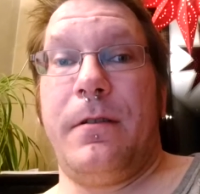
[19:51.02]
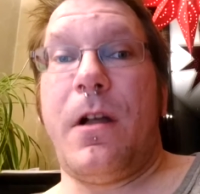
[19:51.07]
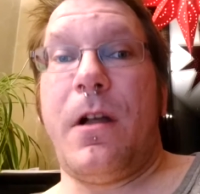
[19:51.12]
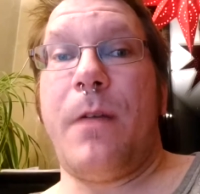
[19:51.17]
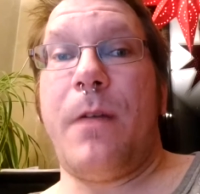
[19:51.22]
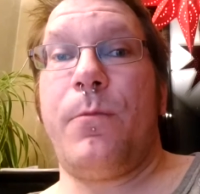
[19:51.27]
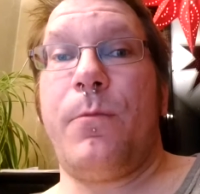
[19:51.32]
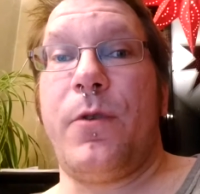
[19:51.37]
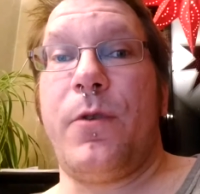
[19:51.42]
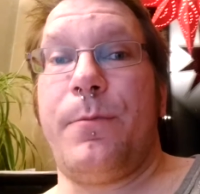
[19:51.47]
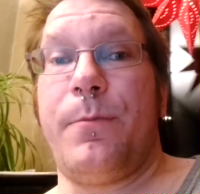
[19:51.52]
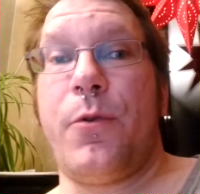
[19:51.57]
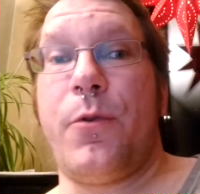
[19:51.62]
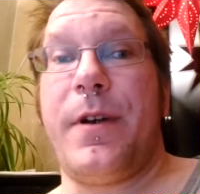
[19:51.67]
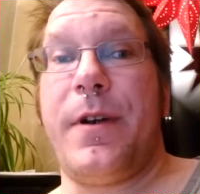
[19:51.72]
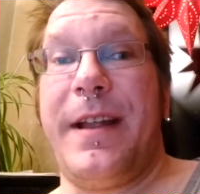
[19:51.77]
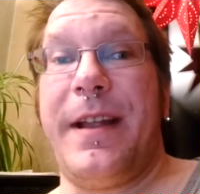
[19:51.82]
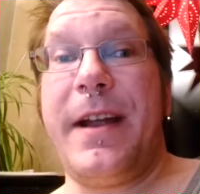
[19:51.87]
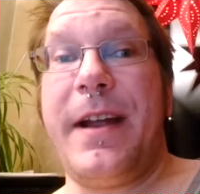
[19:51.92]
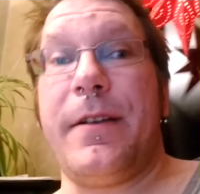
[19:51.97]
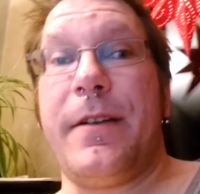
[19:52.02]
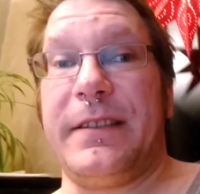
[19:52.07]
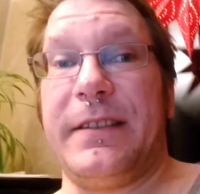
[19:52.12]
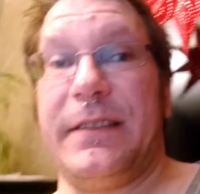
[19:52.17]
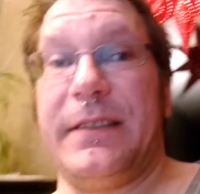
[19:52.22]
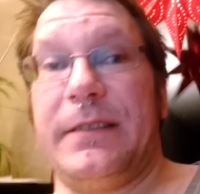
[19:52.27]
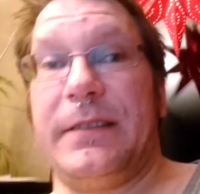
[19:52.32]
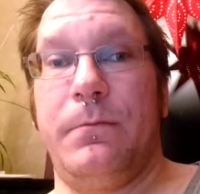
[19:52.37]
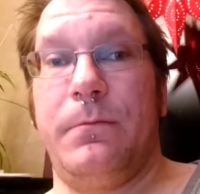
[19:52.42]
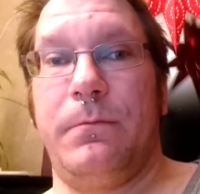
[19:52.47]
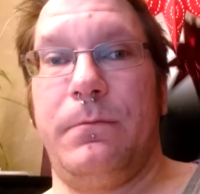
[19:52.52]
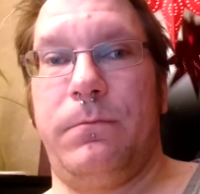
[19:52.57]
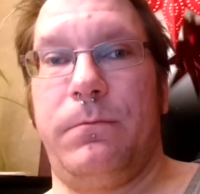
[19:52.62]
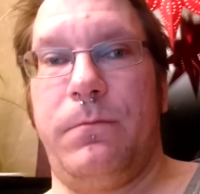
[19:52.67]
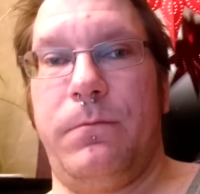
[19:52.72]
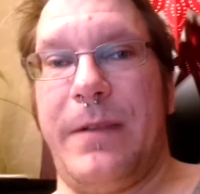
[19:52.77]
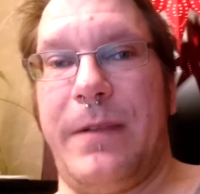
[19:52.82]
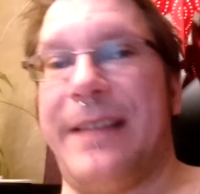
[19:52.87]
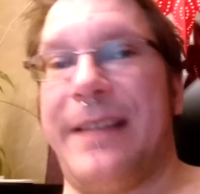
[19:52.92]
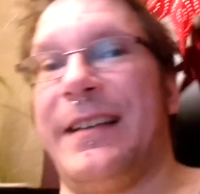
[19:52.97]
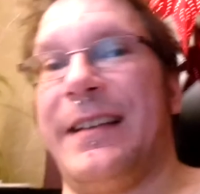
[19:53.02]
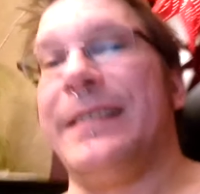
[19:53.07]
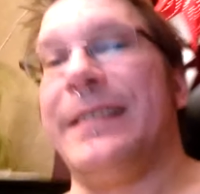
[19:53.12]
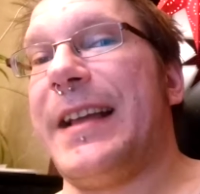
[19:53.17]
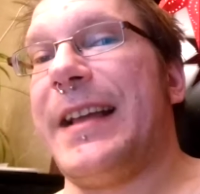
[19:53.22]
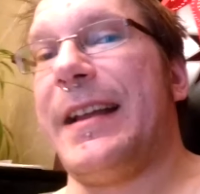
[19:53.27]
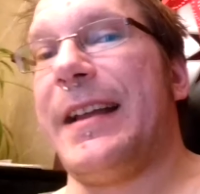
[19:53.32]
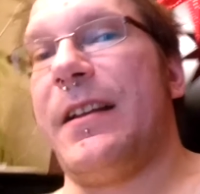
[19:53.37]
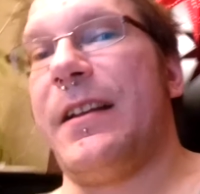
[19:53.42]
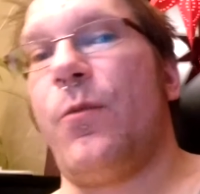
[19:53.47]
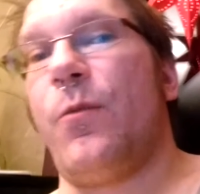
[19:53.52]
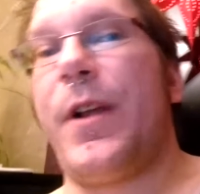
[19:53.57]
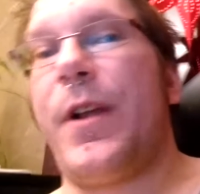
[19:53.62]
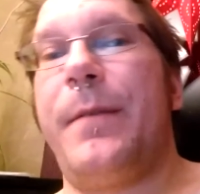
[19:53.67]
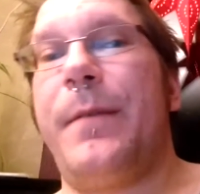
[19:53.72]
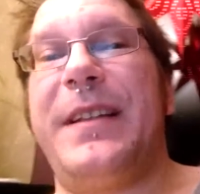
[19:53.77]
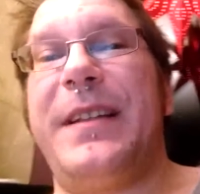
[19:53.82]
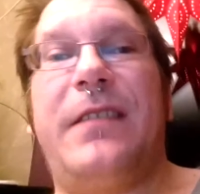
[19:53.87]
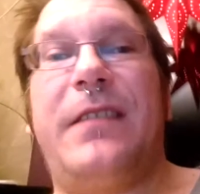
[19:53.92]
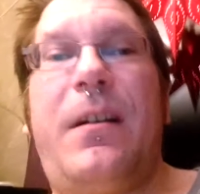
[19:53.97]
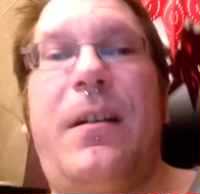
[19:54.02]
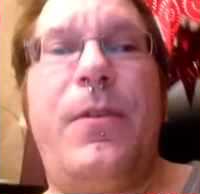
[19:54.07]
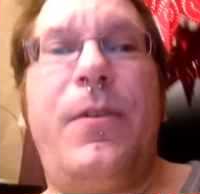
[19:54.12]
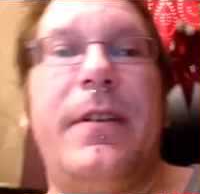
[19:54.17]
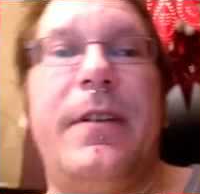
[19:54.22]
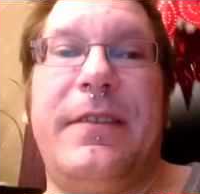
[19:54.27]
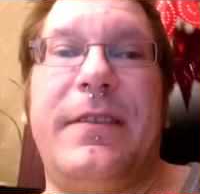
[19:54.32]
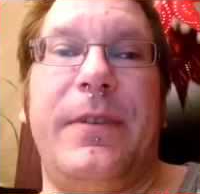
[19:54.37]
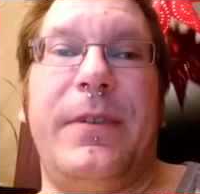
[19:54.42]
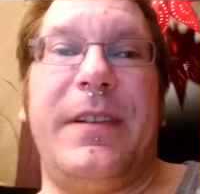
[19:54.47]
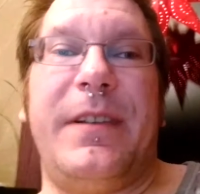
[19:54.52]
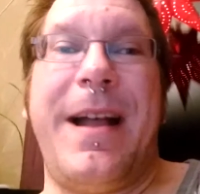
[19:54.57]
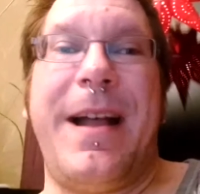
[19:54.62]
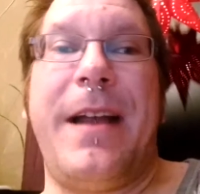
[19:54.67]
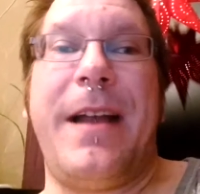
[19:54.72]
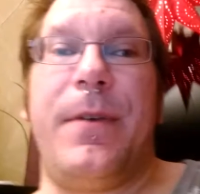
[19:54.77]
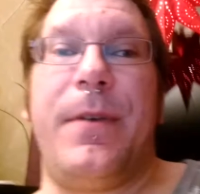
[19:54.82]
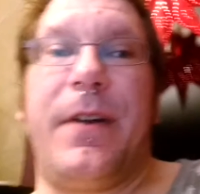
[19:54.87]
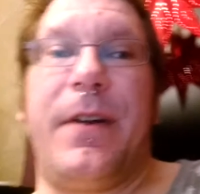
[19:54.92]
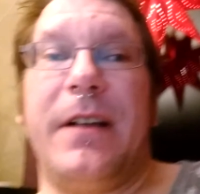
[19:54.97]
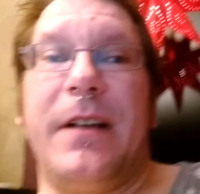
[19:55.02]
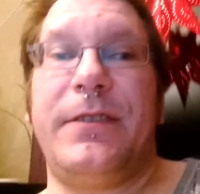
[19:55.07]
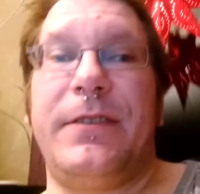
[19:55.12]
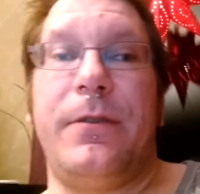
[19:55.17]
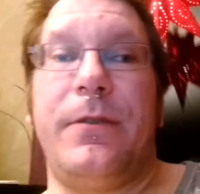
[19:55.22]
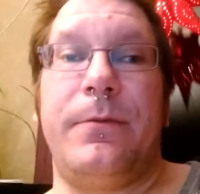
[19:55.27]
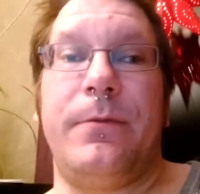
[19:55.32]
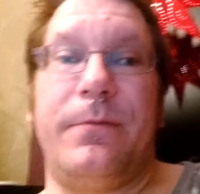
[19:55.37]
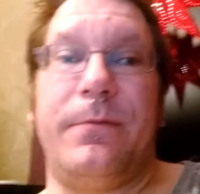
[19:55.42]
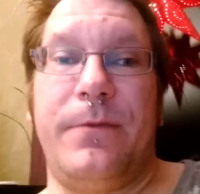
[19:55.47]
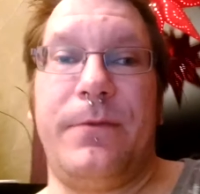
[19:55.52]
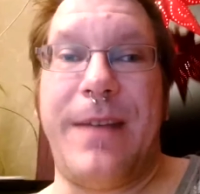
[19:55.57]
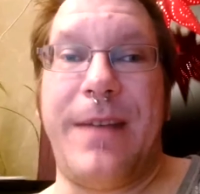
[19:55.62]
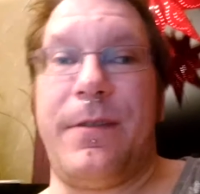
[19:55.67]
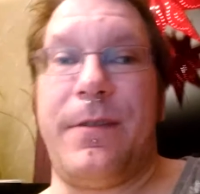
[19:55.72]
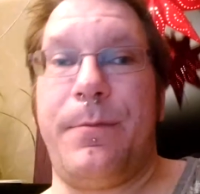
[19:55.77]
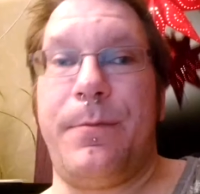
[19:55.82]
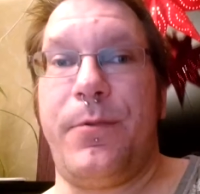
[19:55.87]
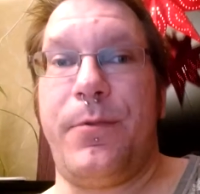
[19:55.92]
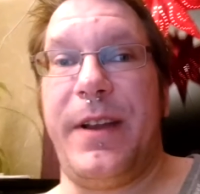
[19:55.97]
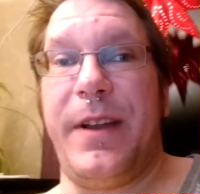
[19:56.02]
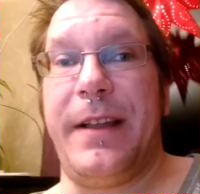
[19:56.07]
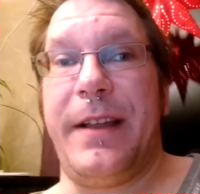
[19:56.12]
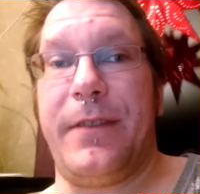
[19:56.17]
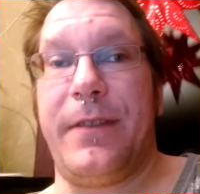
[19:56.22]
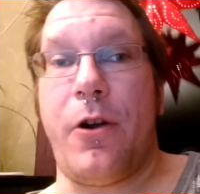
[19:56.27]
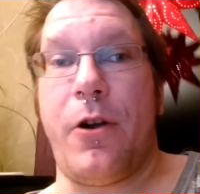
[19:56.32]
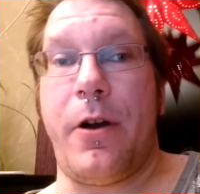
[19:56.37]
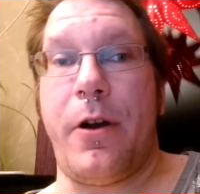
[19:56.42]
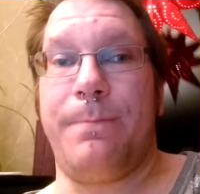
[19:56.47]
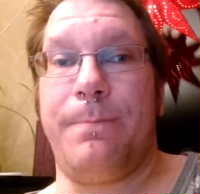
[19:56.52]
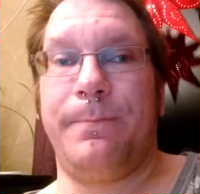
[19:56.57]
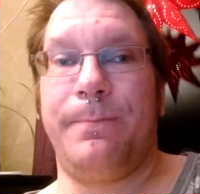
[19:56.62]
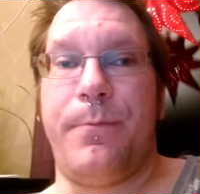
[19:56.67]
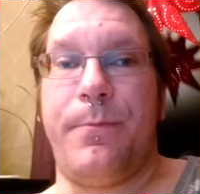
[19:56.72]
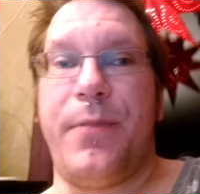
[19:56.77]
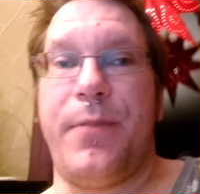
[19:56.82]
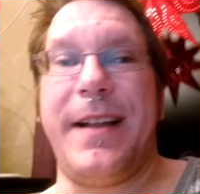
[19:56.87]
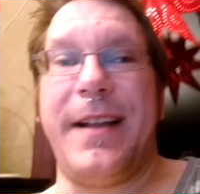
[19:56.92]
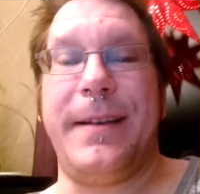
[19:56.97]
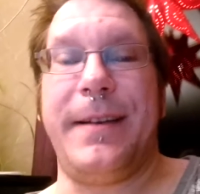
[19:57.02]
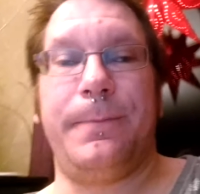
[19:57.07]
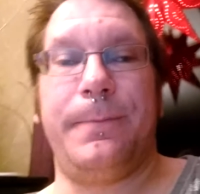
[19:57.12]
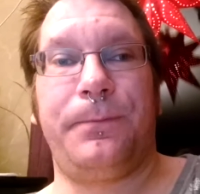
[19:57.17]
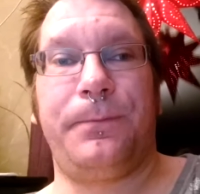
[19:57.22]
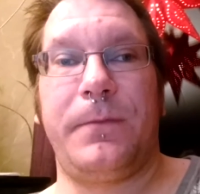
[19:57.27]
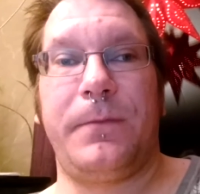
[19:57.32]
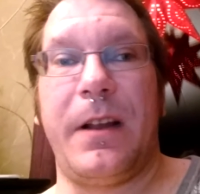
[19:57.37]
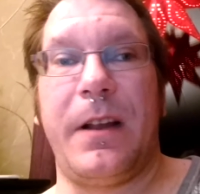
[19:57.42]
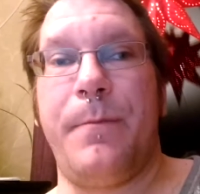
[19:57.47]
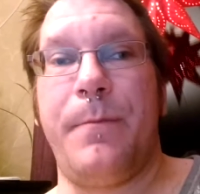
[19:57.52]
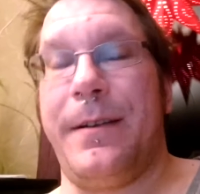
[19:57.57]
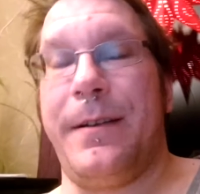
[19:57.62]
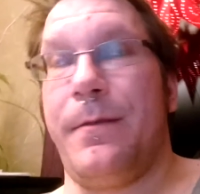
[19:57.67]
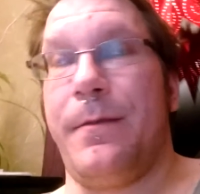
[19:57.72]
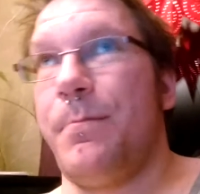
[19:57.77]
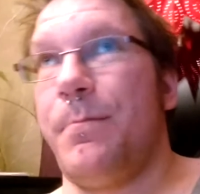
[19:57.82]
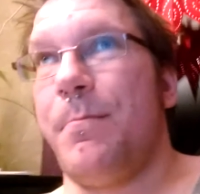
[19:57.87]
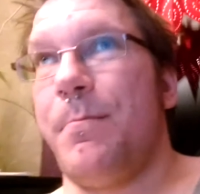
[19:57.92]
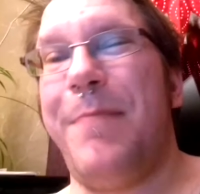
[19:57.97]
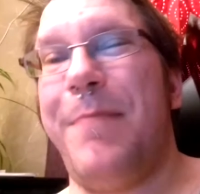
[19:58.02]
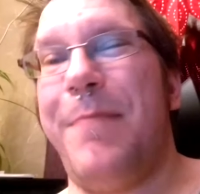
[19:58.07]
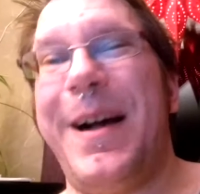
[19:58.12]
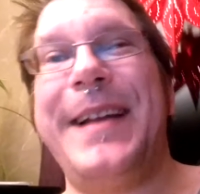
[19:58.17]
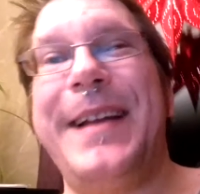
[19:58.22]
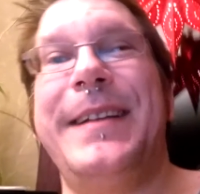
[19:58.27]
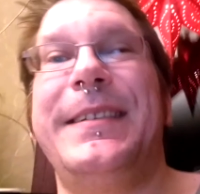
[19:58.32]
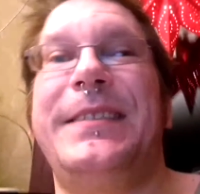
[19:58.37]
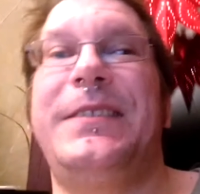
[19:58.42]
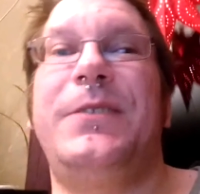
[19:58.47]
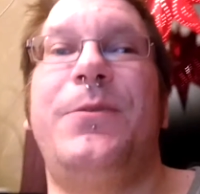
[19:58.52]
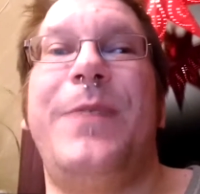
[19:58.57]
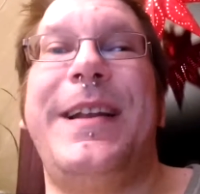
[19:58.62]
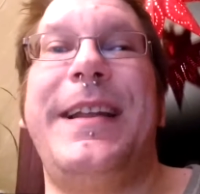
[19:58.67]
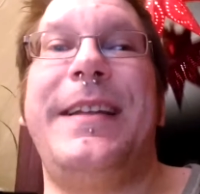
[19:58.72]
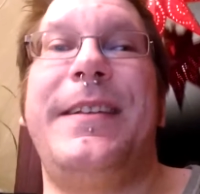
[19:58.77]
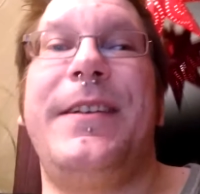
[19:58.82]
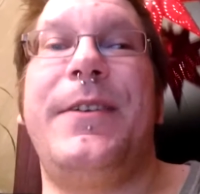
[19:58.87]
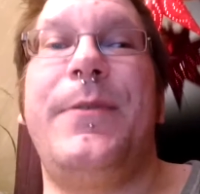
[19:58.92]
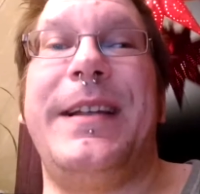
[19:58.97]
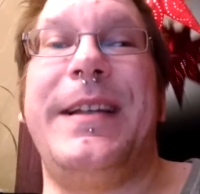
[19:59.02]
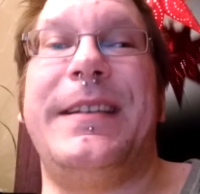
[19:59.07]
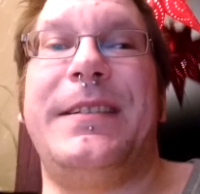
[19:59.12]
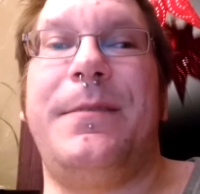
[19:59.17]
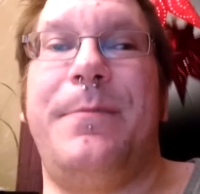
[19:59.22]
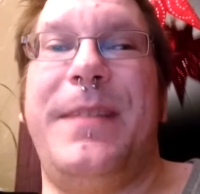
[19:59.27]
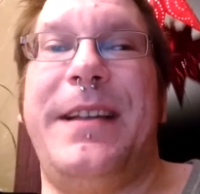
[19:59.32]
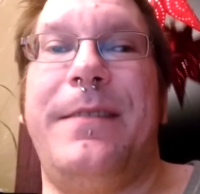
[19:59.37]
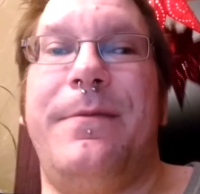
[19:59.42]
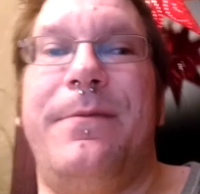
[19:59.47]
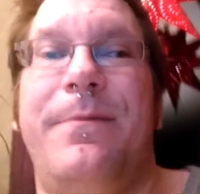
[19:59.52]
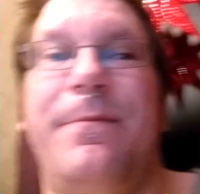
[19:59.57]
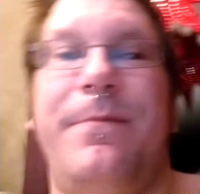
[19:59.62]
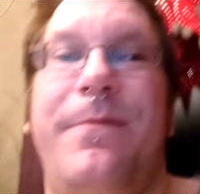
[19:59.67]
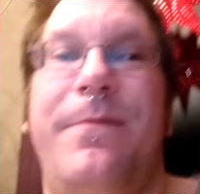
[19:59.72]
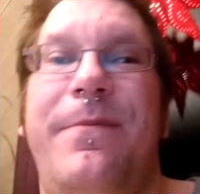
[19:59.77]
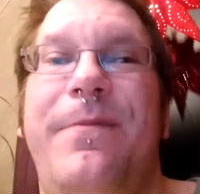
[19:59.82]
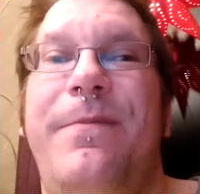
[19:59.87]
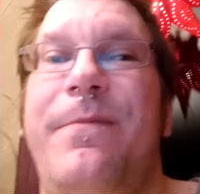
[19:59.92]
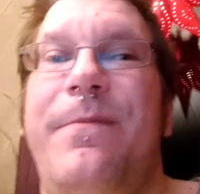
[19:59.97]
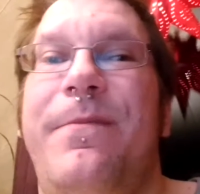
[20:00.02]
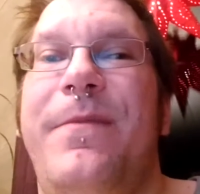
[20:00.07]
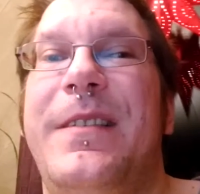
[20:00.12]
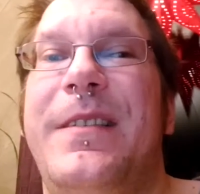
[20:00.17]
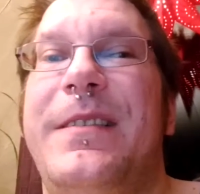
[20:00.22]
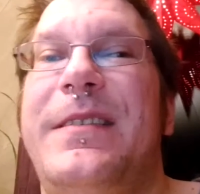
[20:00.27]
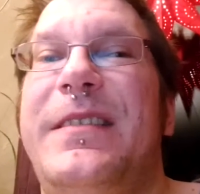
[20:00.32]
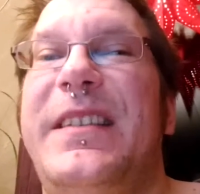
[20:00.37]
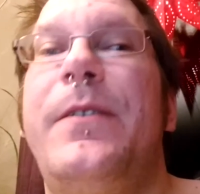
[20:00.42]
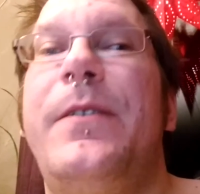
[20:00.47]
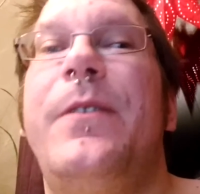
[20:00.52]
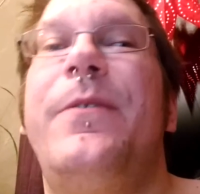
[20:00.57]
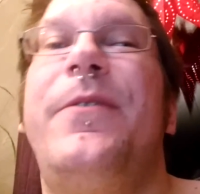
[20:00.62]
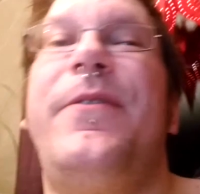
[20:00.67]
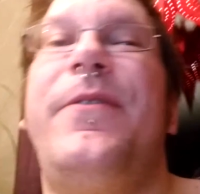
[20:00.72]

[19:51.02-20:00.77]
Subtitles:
a lot more important here, since, as I said, in the summer it doesn't really matter because you don't have to preheat the car. But I mean, minus 20 degrees, I mean, 0